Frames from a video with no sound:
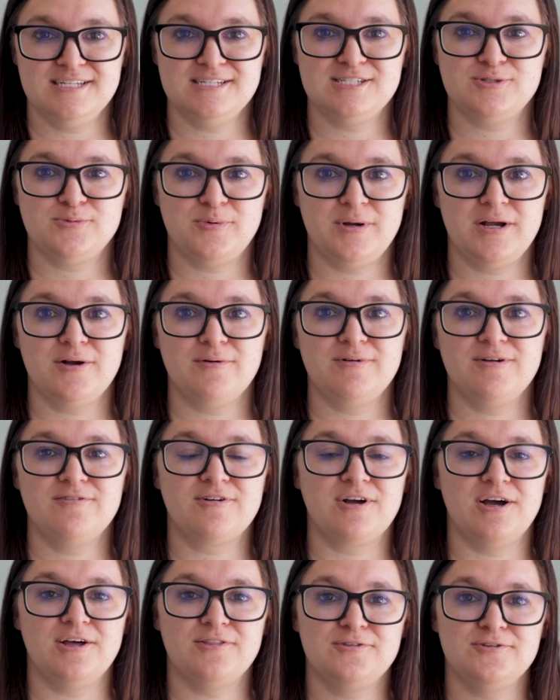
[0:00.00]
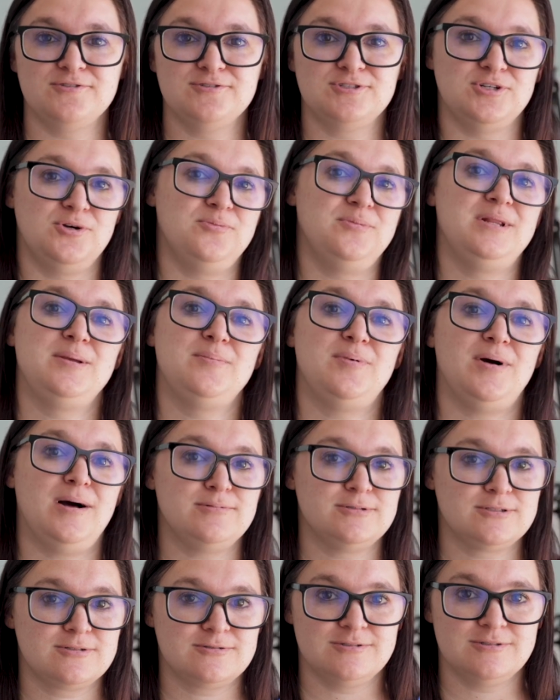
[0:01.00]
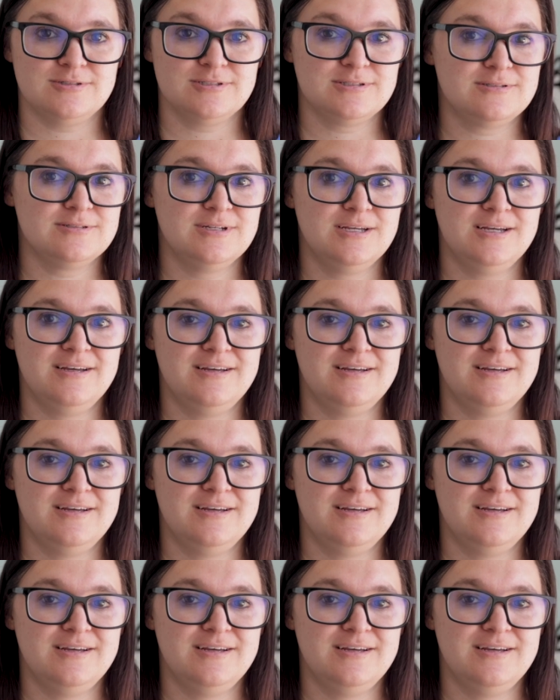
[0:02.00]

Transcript: I swear we've gone through so many popsicles.